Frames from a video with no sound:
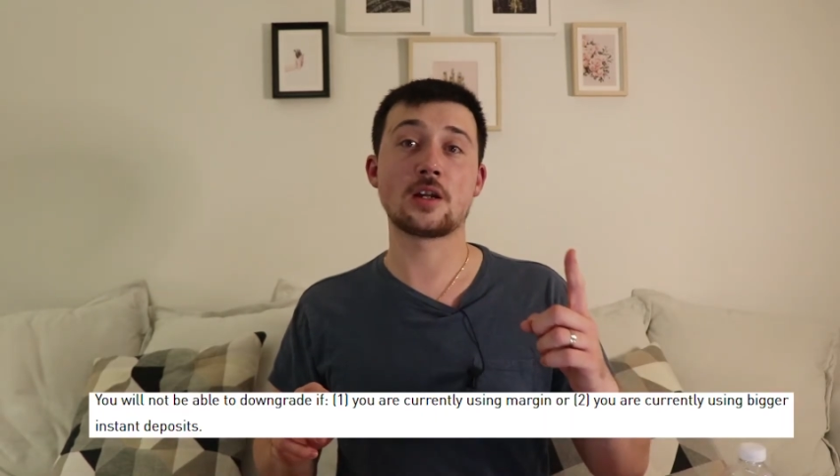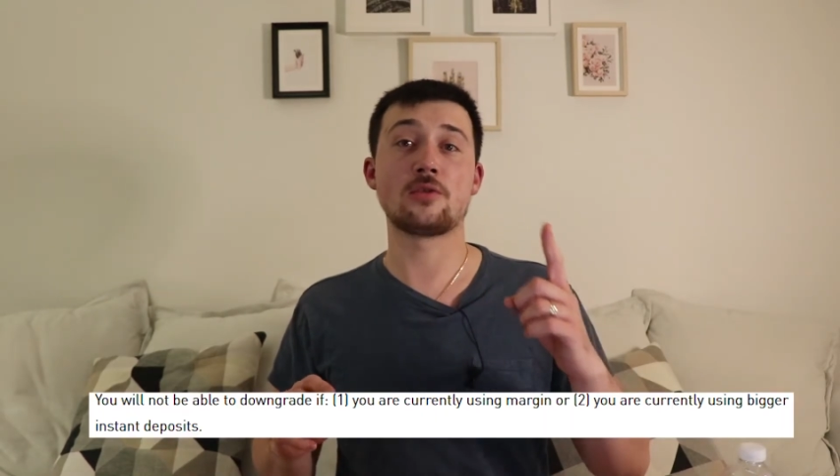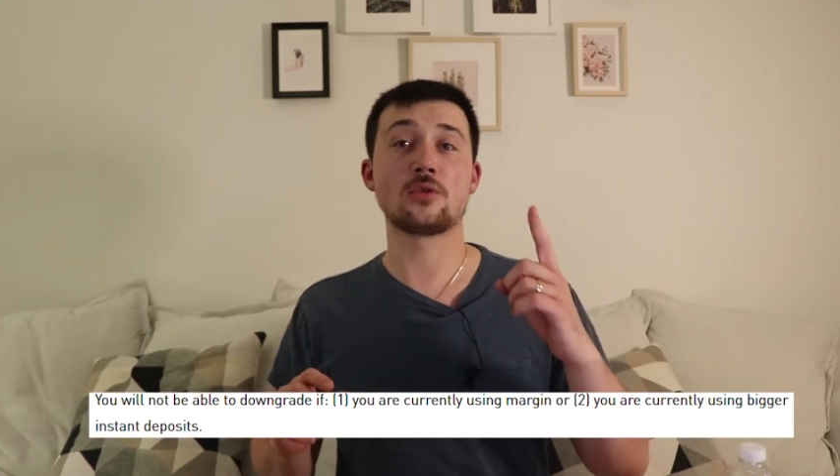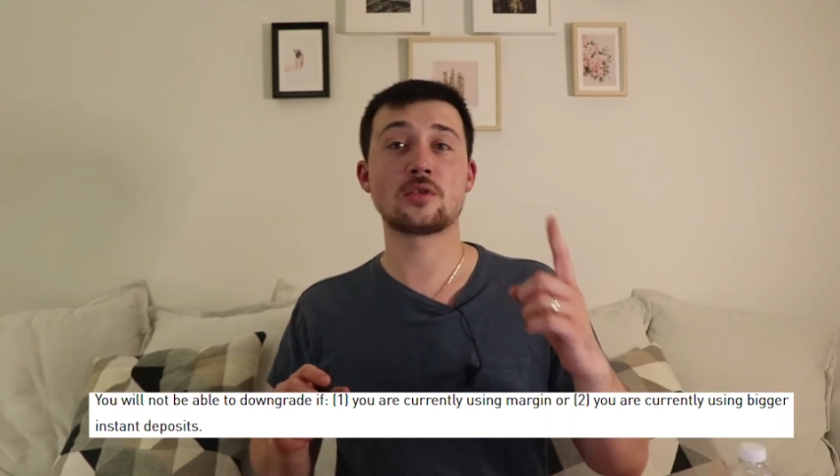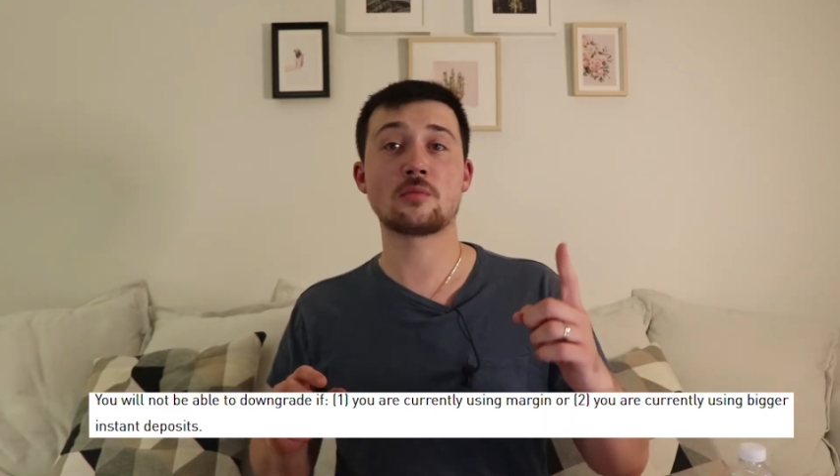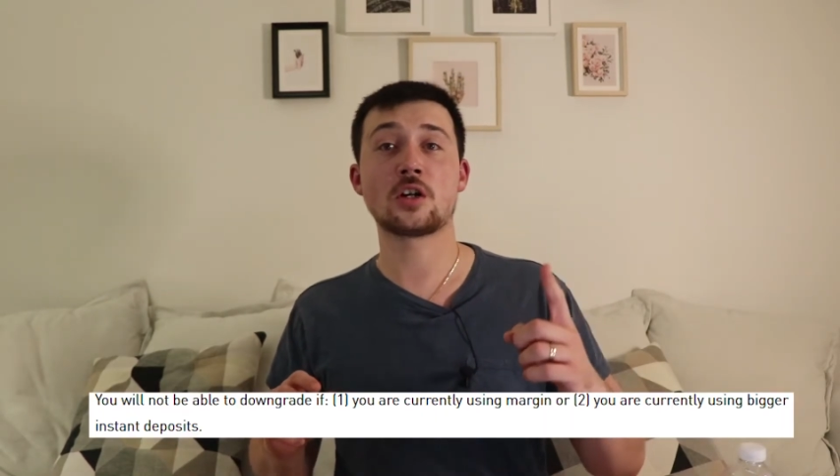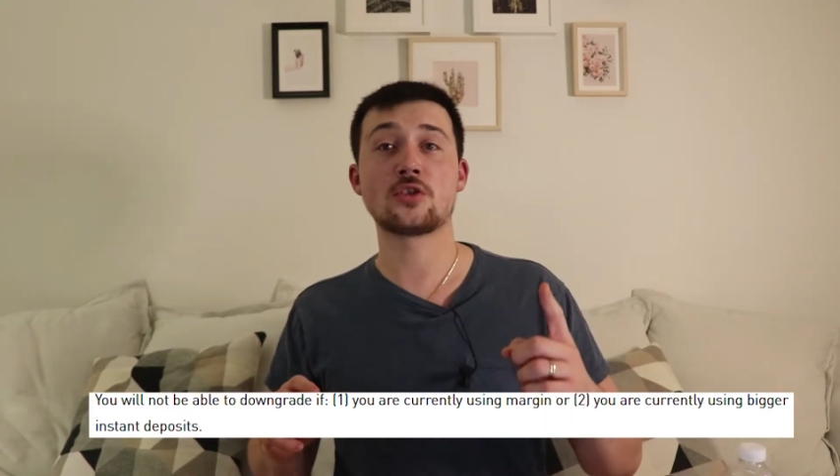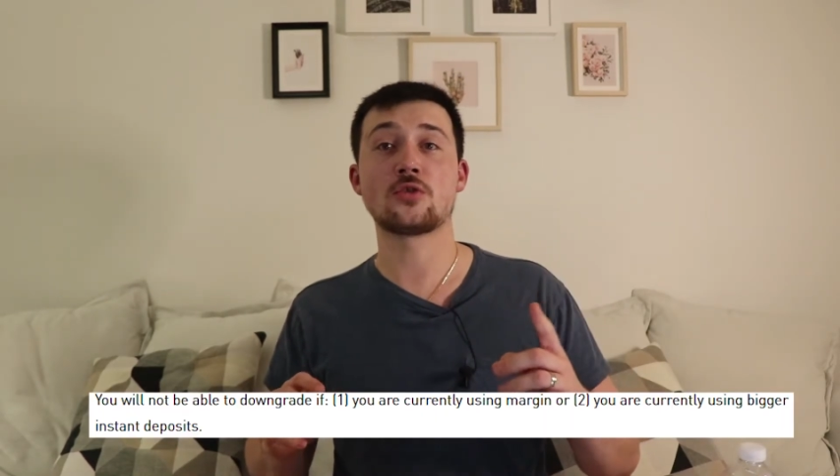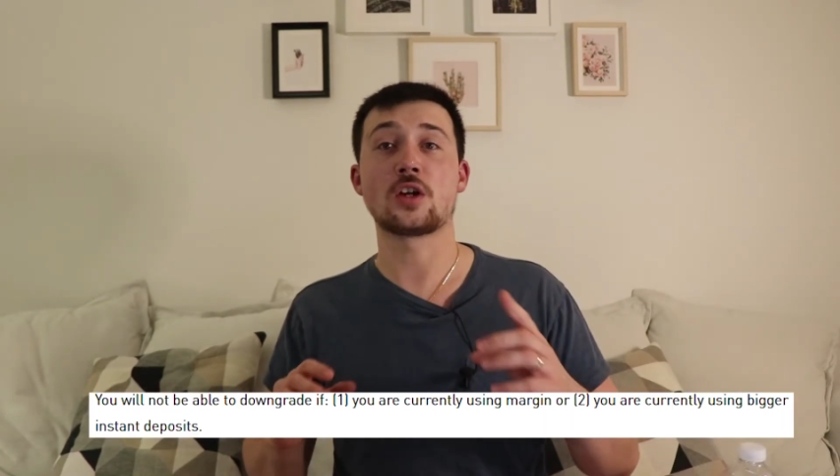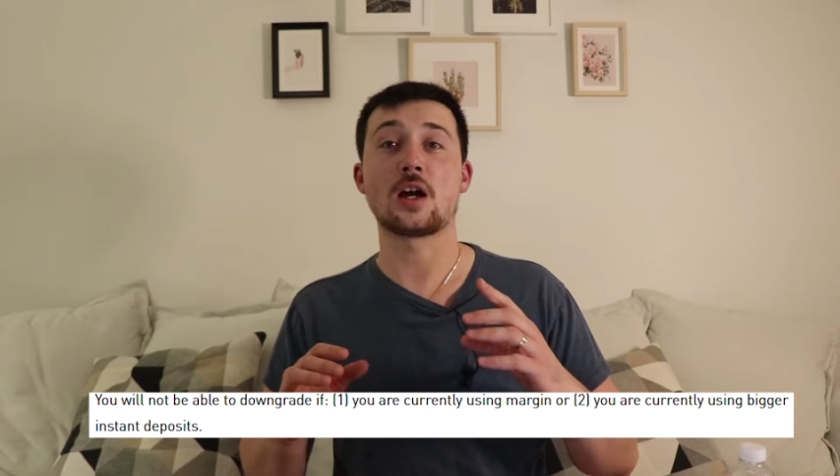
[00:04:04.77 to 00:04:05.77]
If you're using
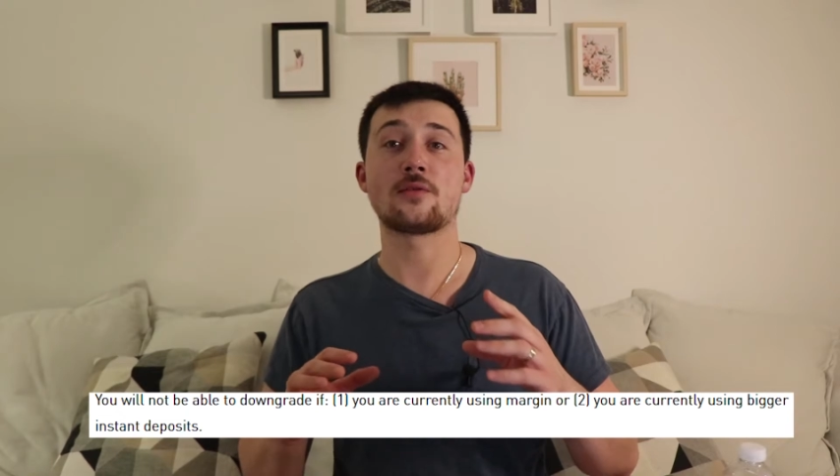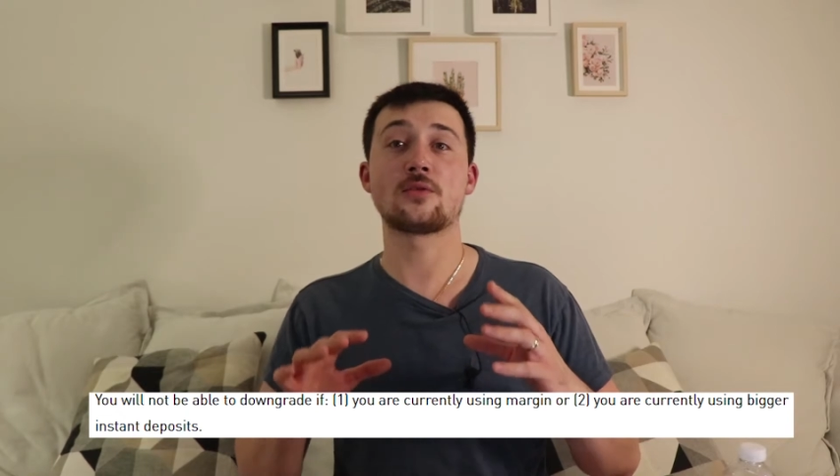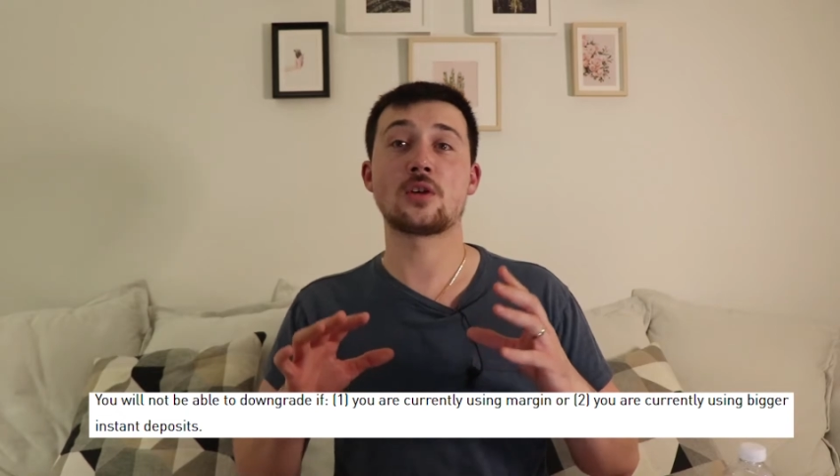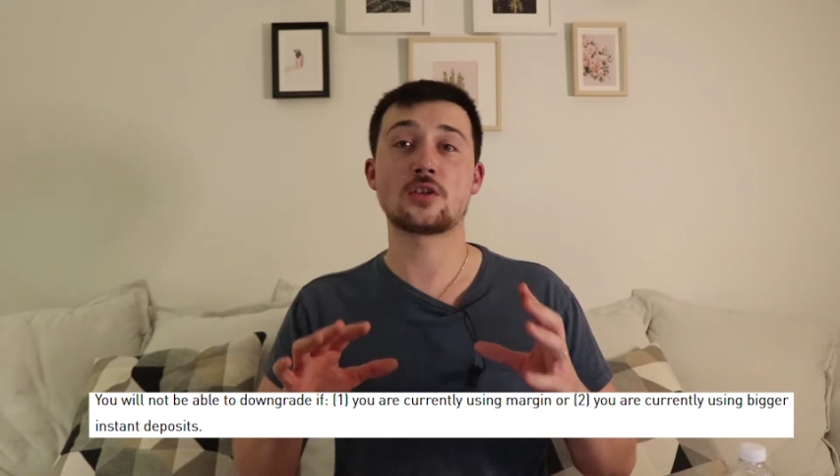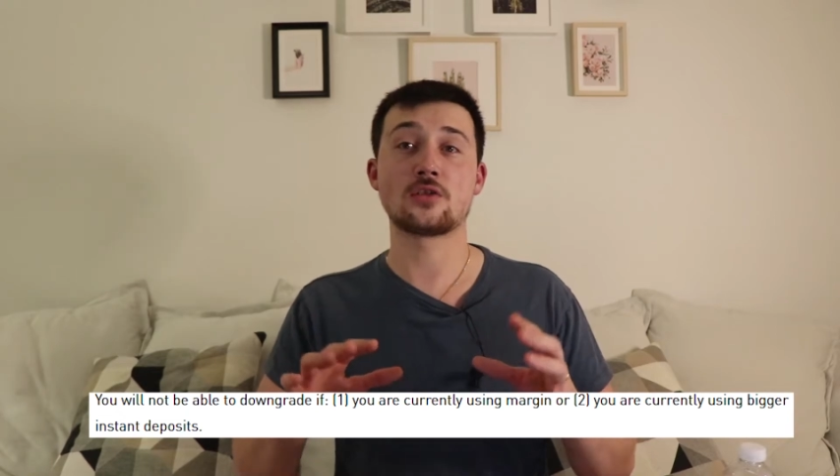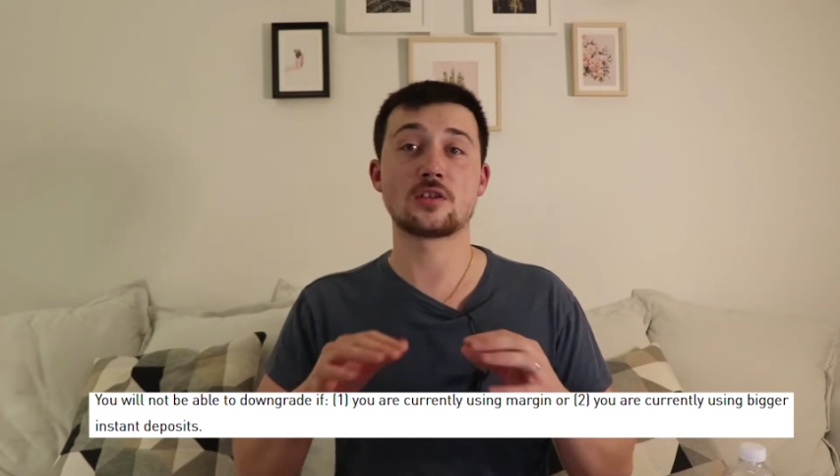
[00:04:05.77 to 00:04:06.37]
margin, you have to actually